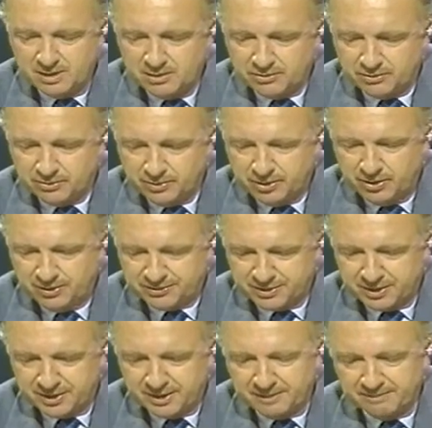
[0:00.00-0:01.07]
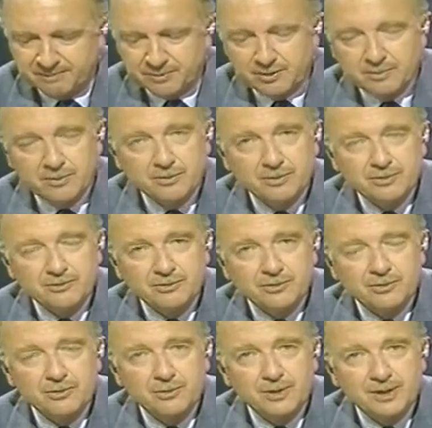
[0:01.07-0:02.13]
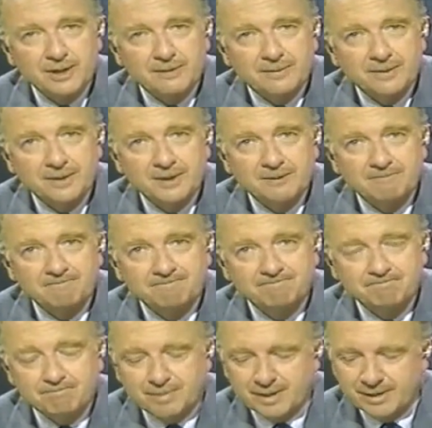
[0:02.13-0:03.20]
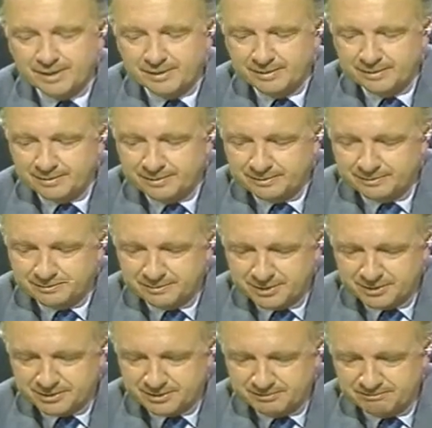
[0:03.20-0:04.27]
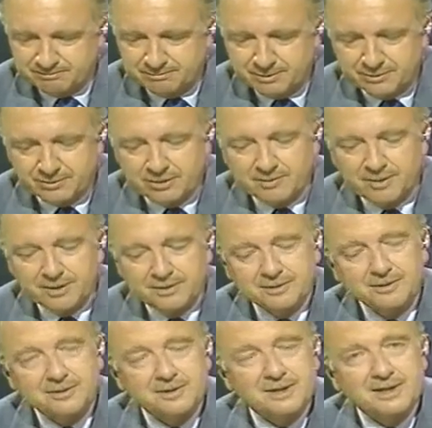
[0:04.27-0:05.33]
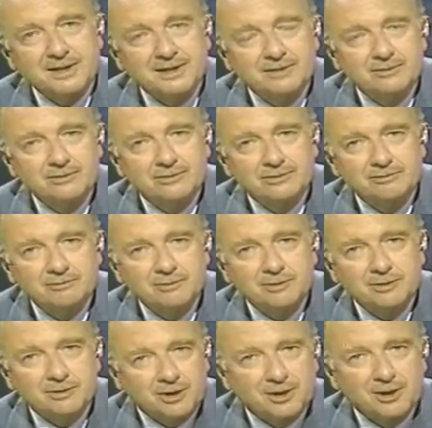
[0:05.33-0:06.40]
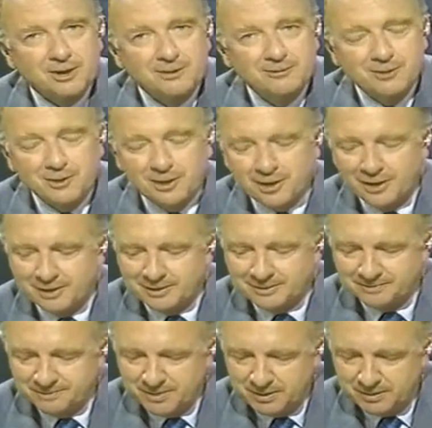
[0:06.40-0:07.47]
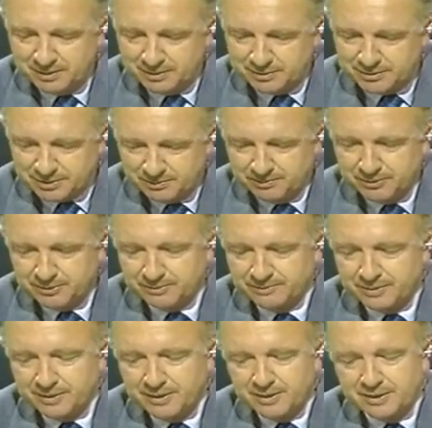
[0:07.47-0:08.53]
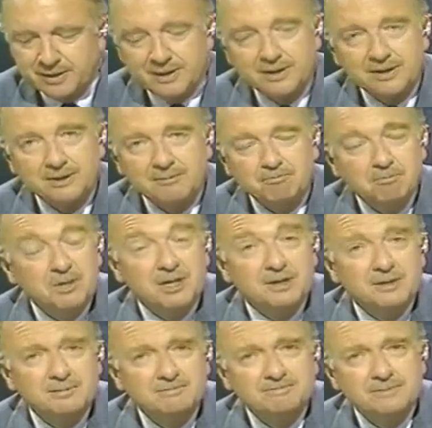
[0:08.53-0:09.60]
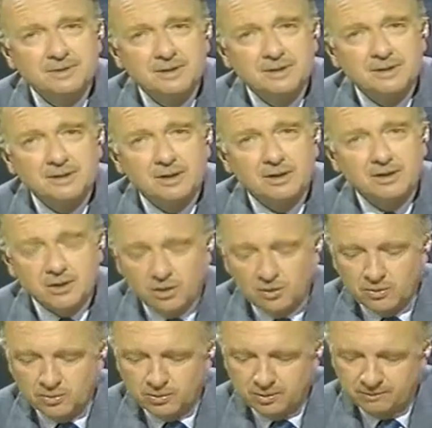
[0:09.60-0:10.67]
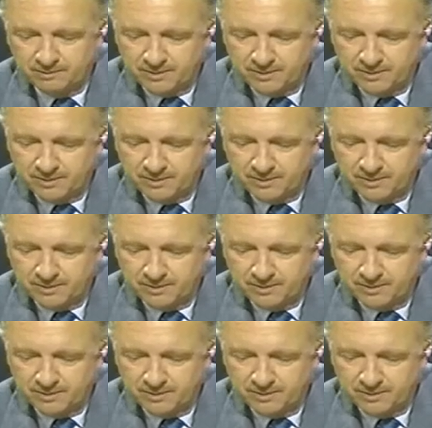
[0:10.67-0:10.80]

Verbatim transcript: Through all time, the moon has endured out there, pale and distant, determining the tides, the tugging of the heart, a symbol, a beacon, a goal.